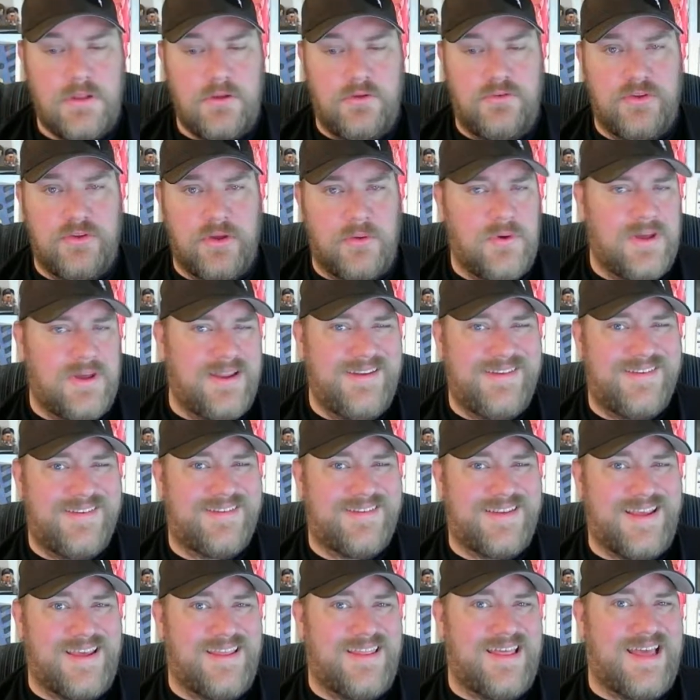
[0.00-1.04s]
So I wanted to
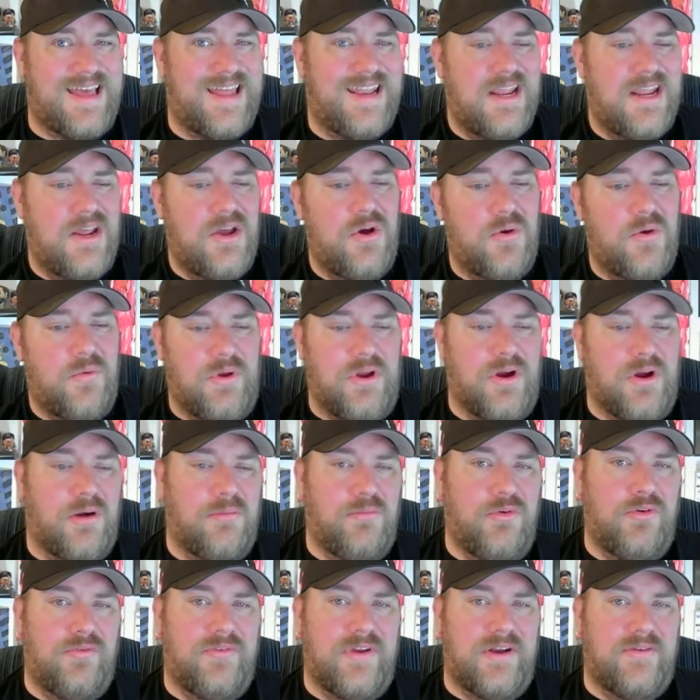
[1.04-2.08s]
say that we are
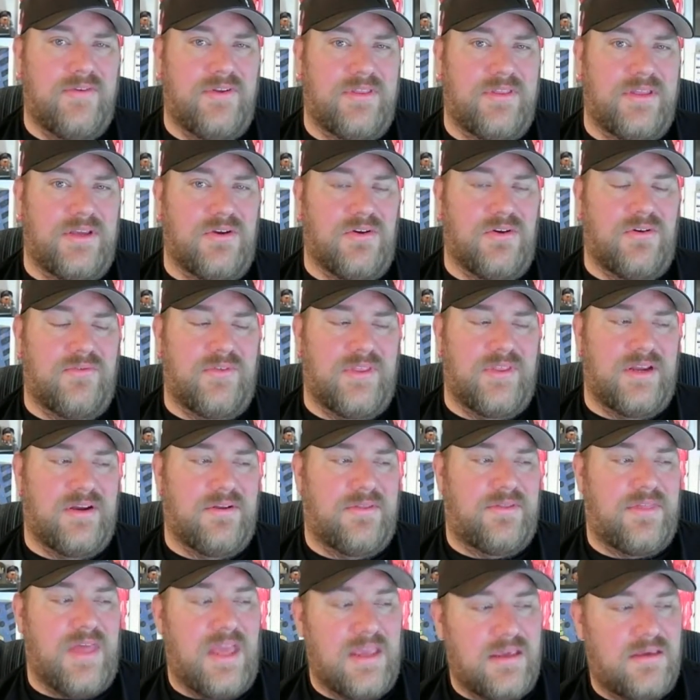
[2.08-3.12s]
moving everything over there.
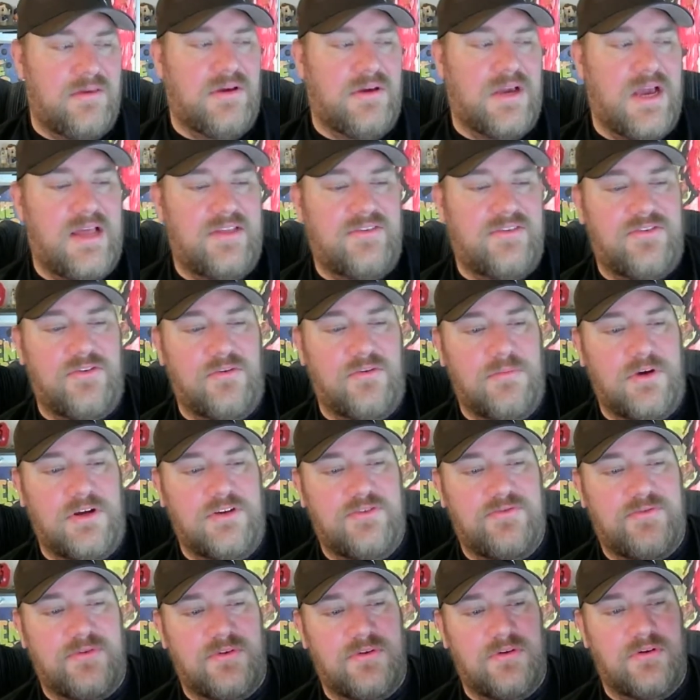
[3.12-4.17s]
Thank you guys so
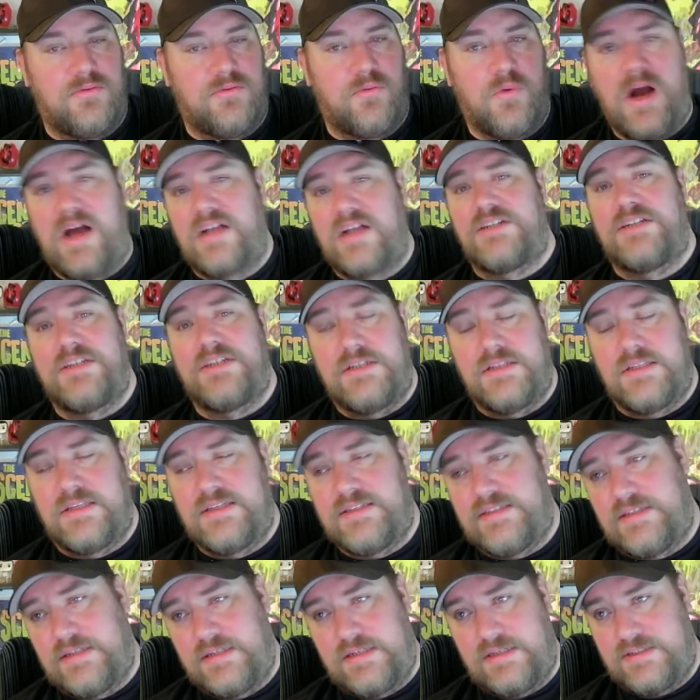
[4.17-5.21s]
much for watching and
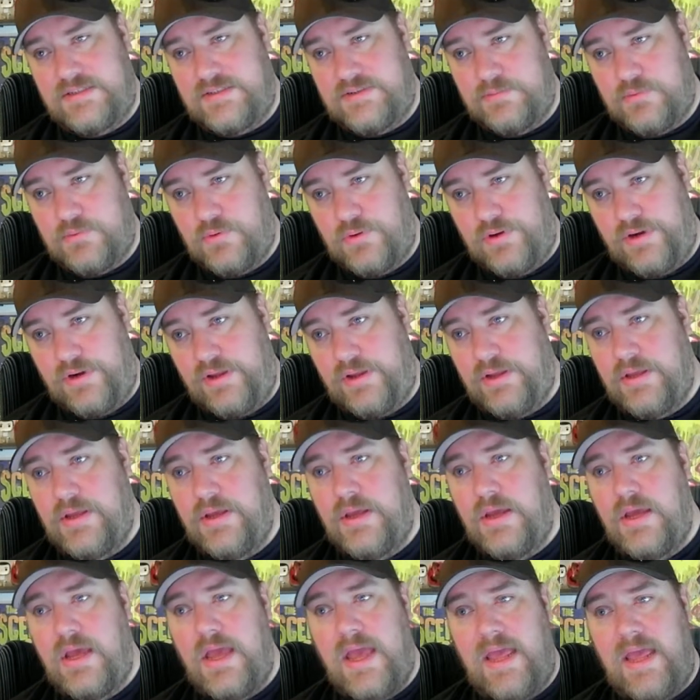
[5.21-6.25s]
listening and supporting
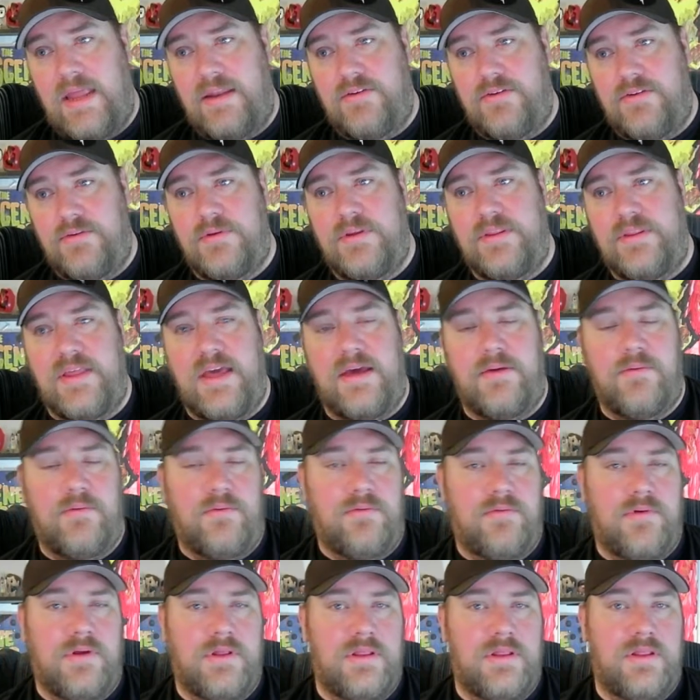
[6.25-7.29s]
and doing that. We
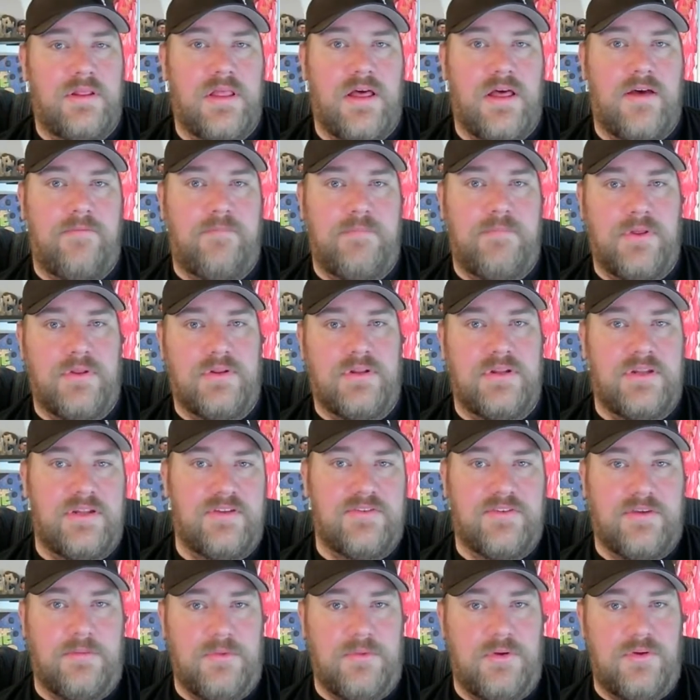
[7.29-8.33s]
really love building
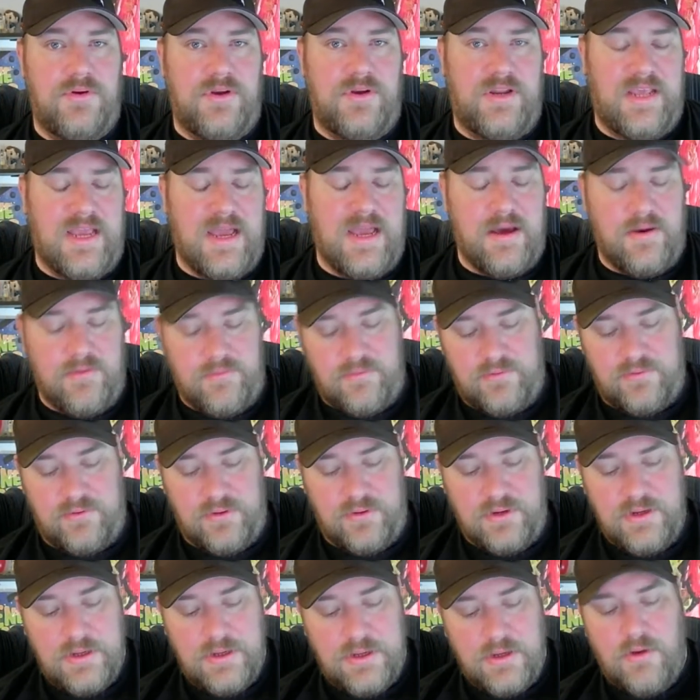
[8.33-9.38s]
this community out
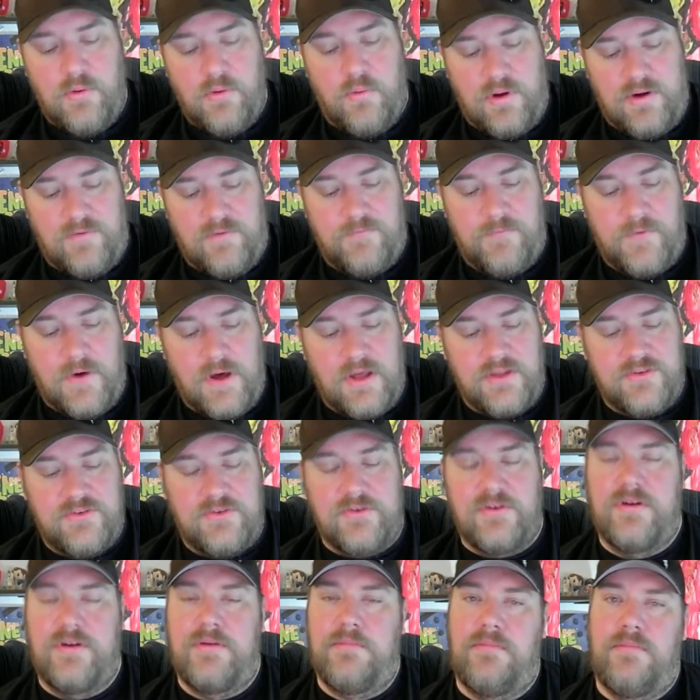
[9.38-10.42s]
and want to
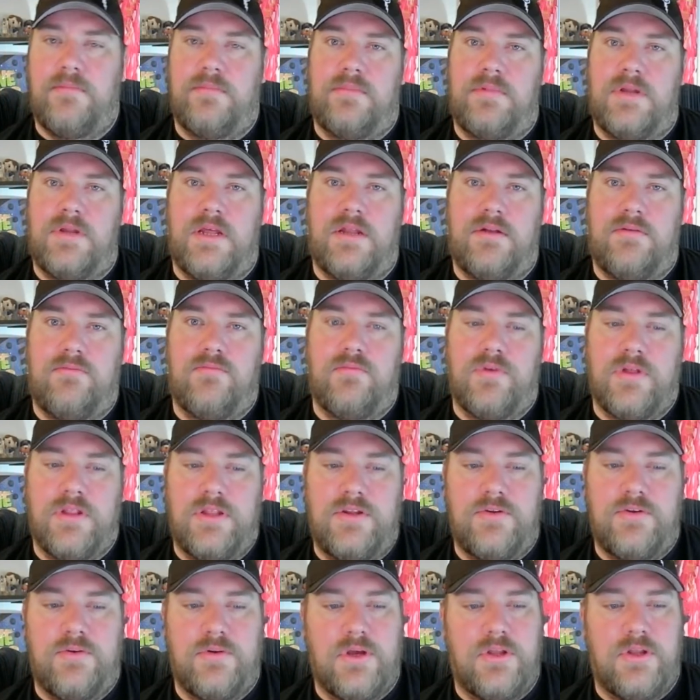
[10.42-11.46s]
foster it and really
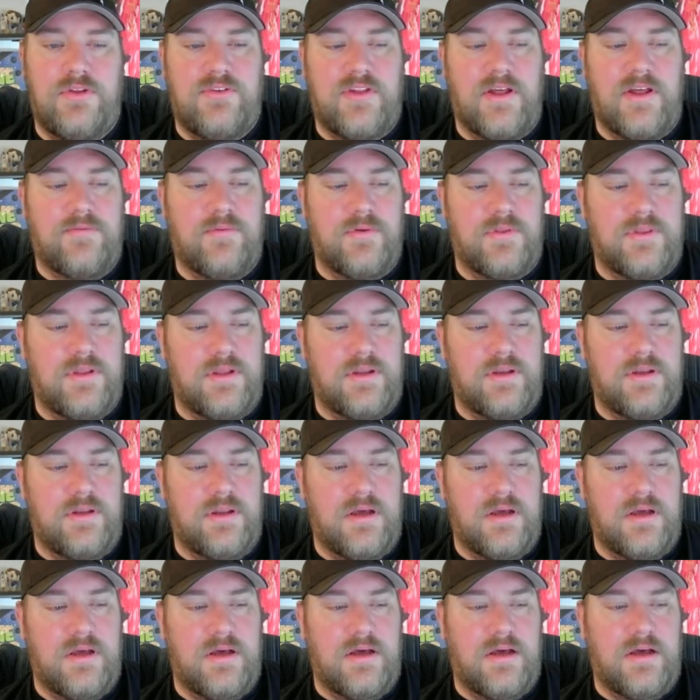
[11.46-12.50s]
do good stuff with it and
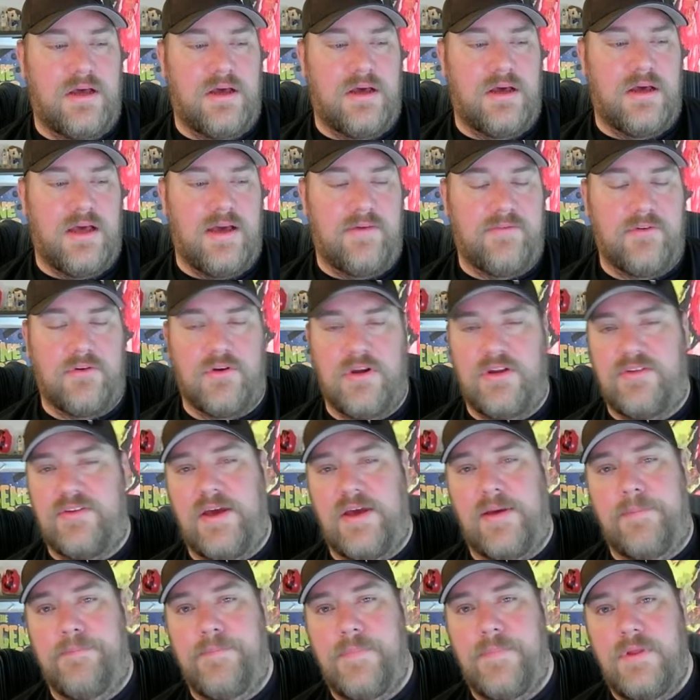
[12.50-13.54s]
have a great
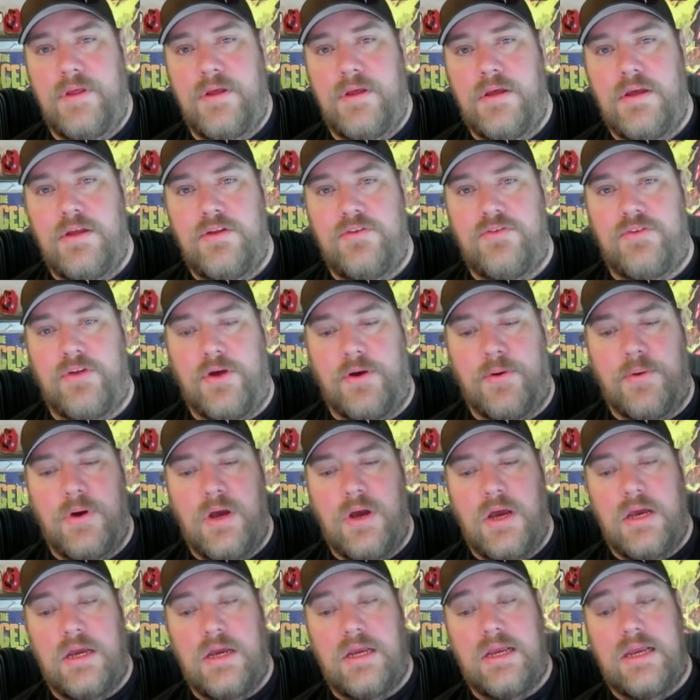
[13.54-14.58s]
time. So,
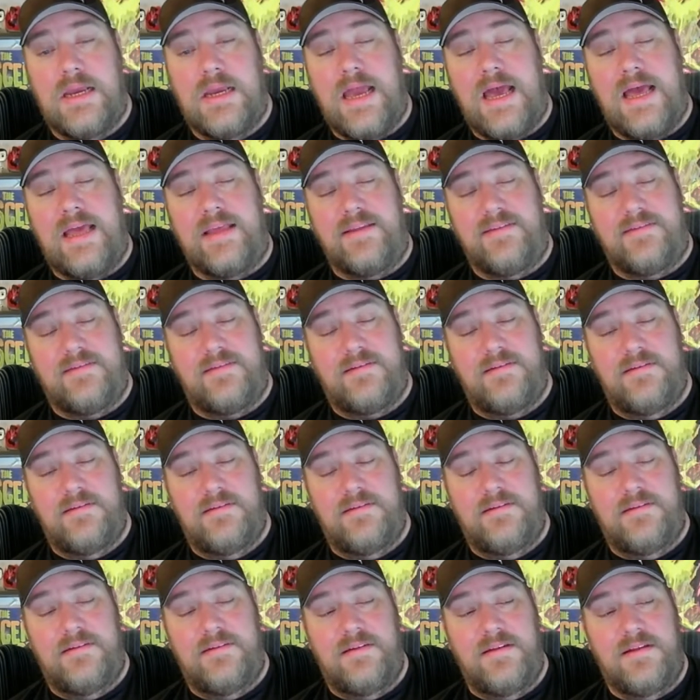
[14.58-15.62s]
guys,
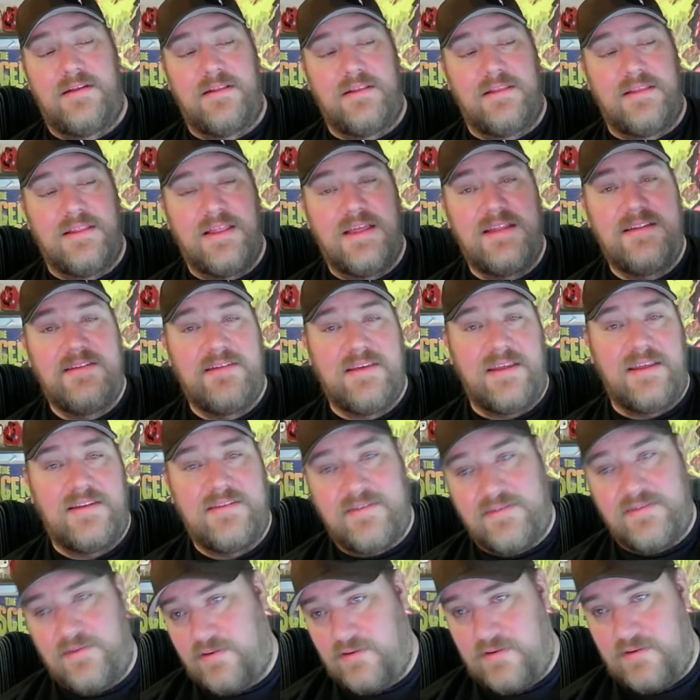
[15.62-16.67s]
let's get
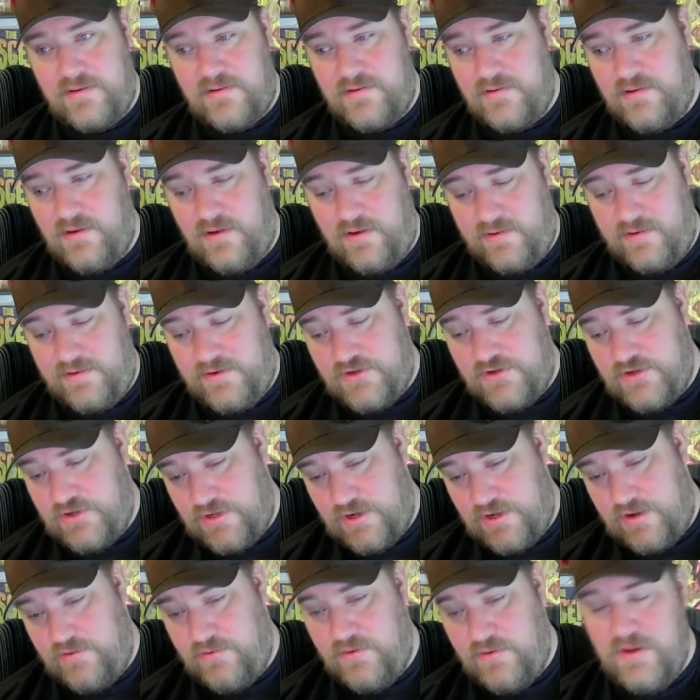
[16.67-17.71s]
started on the
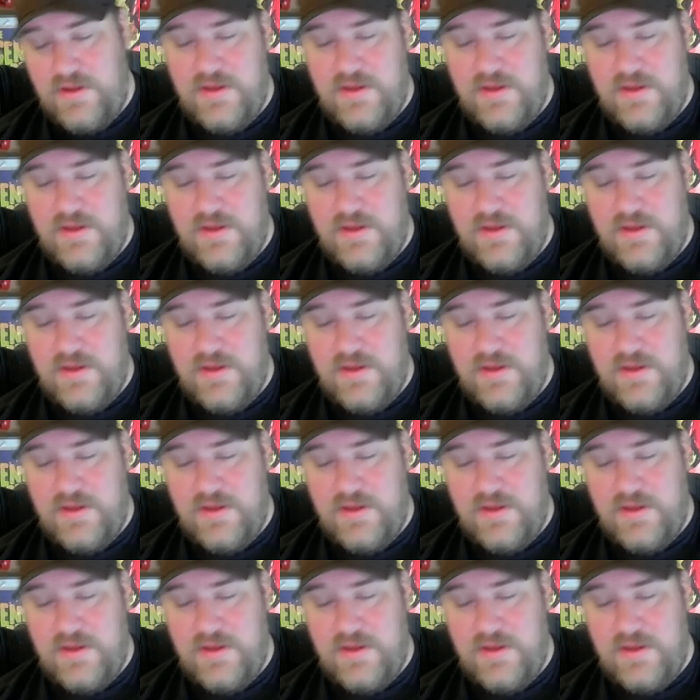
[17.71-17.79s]
show.